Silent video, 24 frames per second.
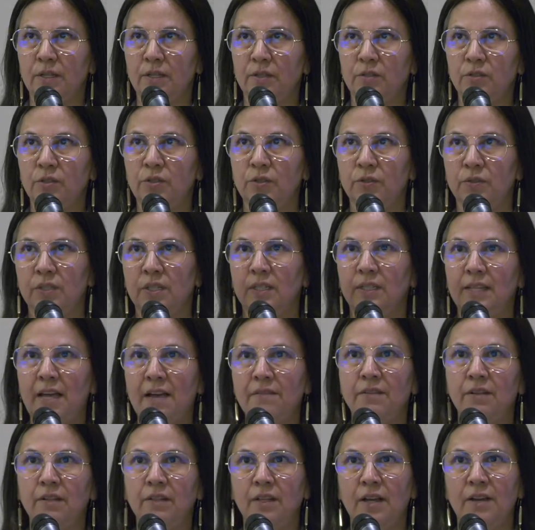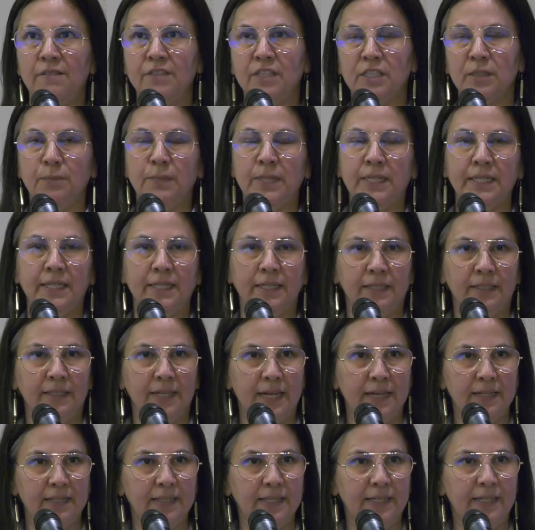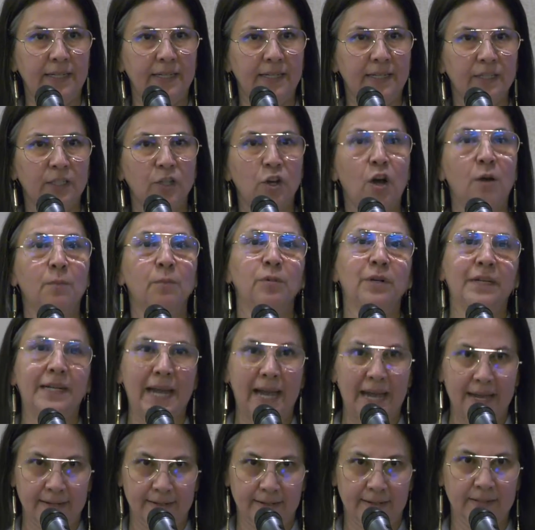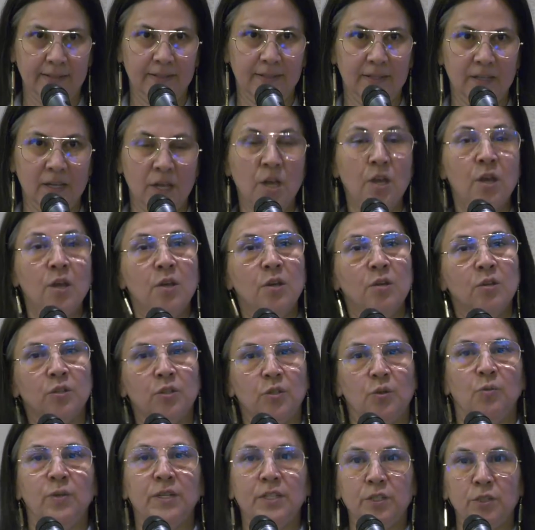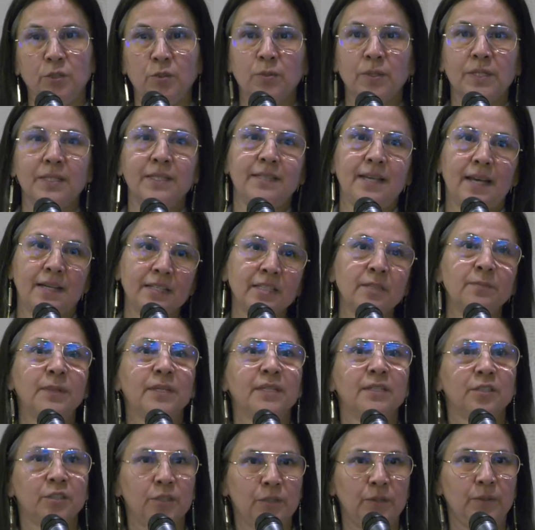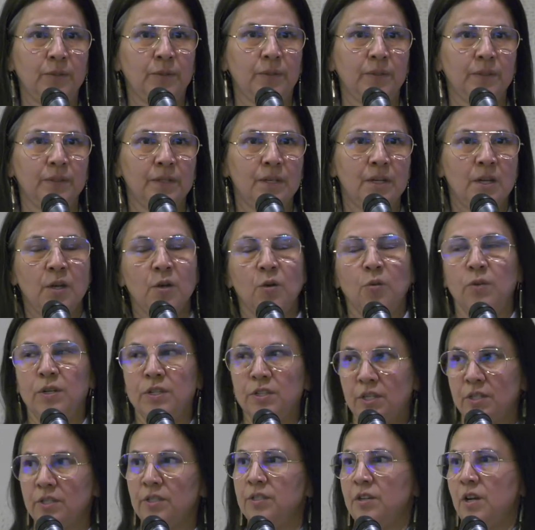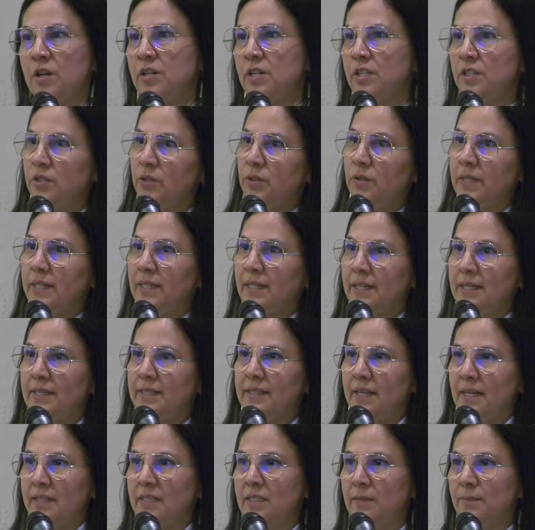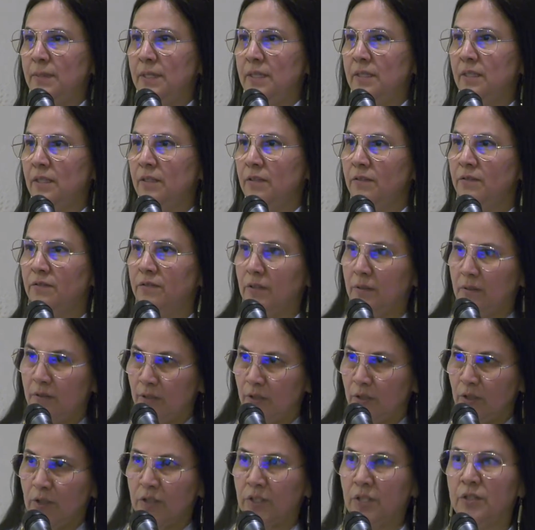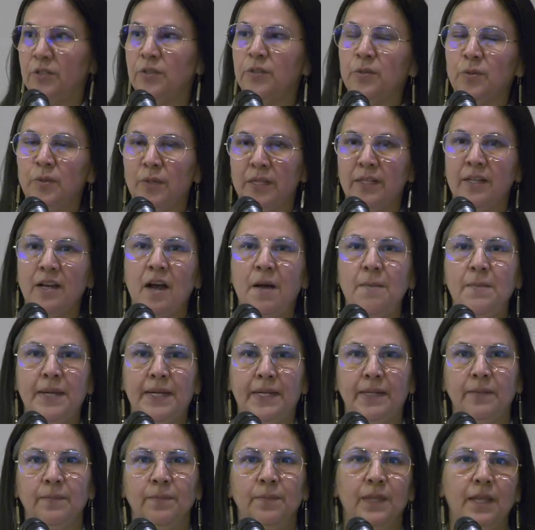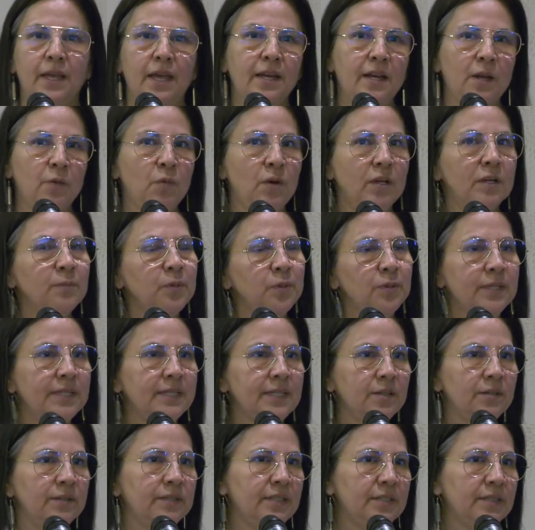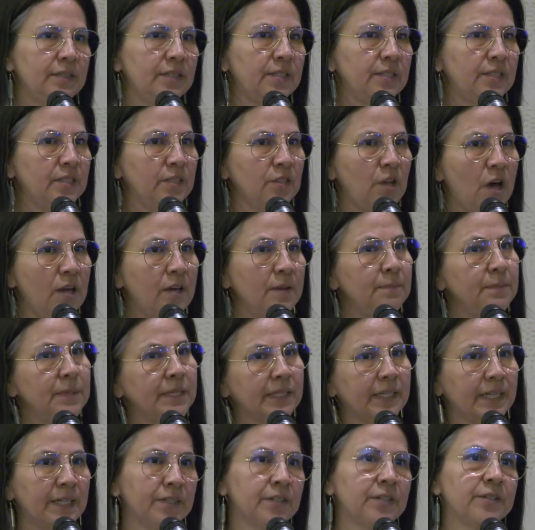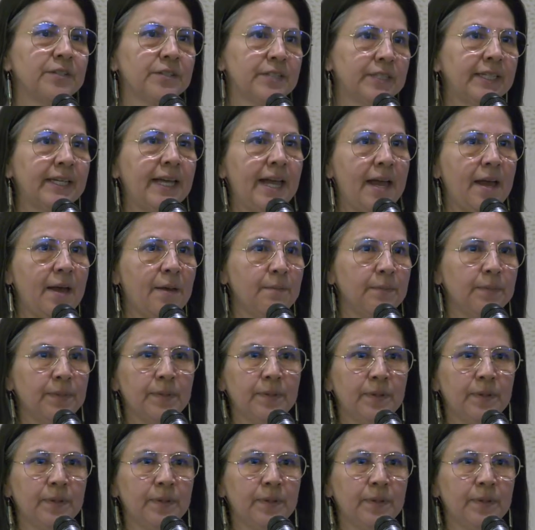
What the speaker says: to the level of speaking that they comprehend. So we do assessment too. We just started doing assessment for learners who are coming. And I want to point out that this is not a beginner's camp.